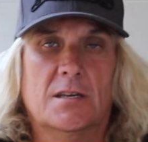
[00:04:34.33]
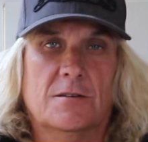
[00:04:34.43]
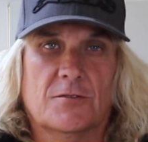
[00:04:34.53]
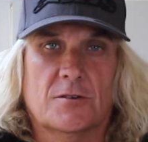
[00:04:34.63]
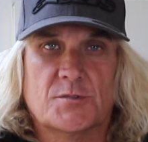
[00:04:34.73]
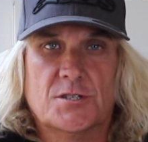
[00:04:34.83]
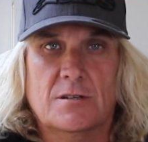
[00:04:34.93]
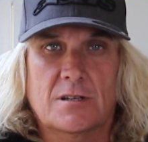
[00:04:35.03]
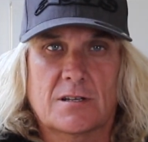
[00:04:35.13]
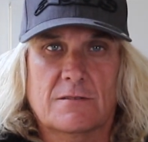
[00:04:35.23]
If I'm
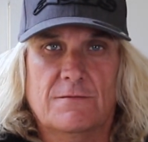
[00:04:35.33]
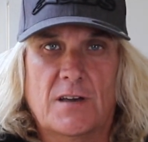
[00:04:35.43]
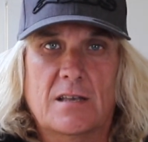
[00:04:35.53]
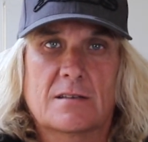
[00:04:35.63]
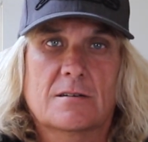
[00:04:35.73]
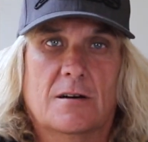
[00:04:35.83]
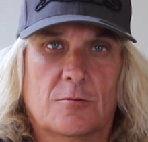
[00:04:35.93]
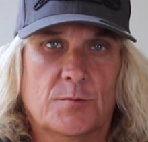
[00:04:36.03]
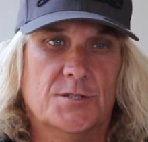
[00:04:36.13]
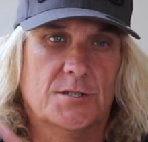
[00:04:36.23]
shooting an event, I'll
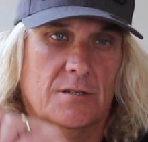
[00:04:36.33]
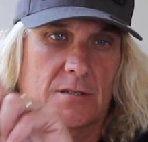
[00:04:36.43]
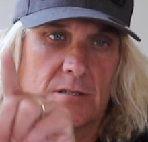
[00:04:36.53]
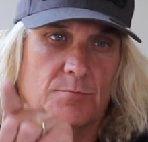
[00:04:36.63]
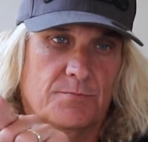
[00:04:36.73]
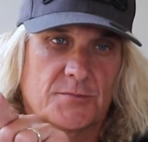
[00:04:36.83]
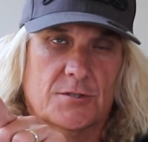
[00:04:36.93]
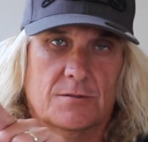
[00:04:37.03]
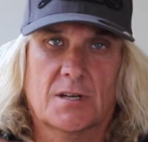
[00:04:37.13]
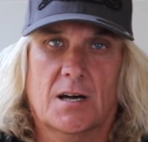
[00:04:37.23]
be shooting to
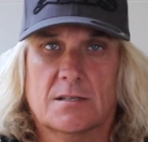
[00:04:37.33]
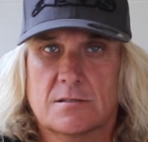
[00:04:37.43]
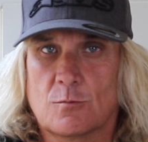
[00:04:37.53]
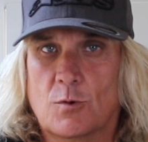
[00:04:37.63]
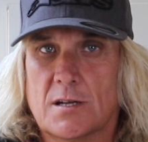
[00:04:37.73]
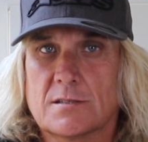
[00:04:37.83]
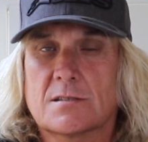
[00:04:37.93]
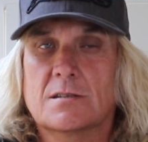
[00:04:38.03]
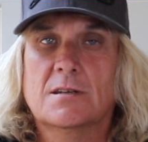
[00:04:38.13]
2 cards at once.